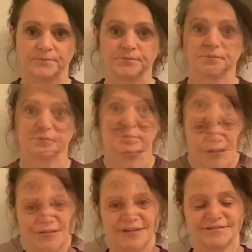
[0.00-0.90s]
If you do
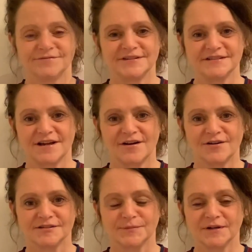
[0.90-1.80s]
need to visit our
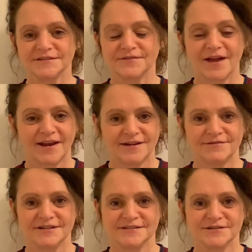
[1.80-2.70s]
hospitals for any
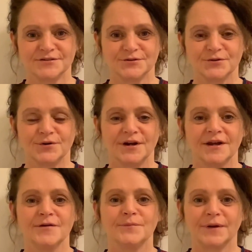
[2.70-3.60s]
reason at all,
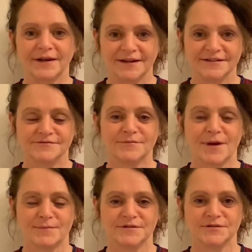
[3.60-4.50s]
please remember
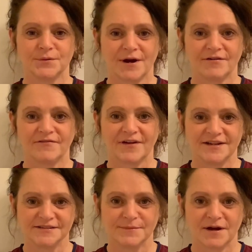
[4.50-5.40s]
to wear a face
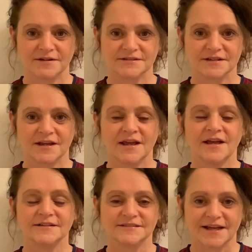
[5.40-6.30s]
mask,
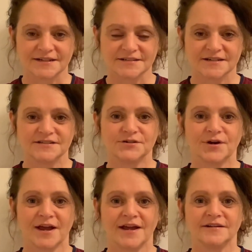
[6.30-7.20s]
sanitise your
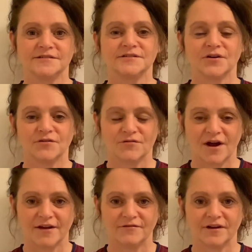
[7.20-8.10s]
hands on
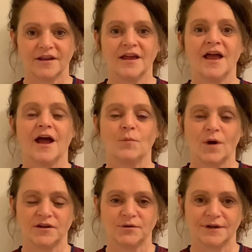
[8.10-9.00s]
arrival and when
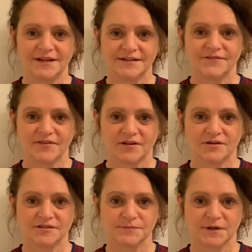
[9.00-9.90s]
you're leaving the
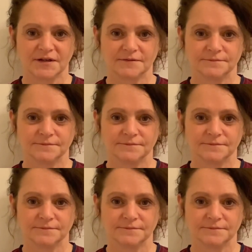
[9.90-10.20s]
hospital.